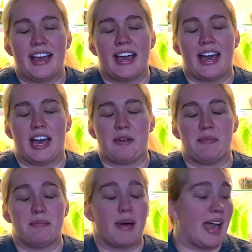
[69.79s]

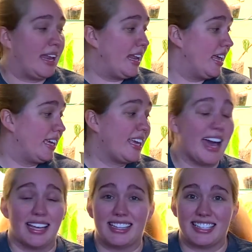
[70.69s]
But yeah,
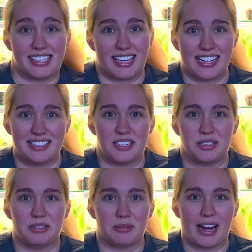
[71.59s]
let's get
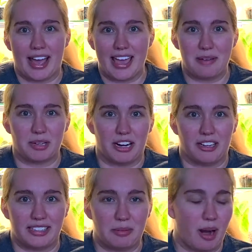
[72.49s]
into what I am
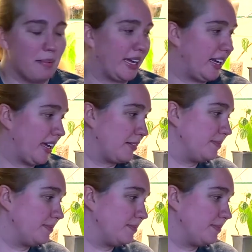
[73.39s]
currently propagating.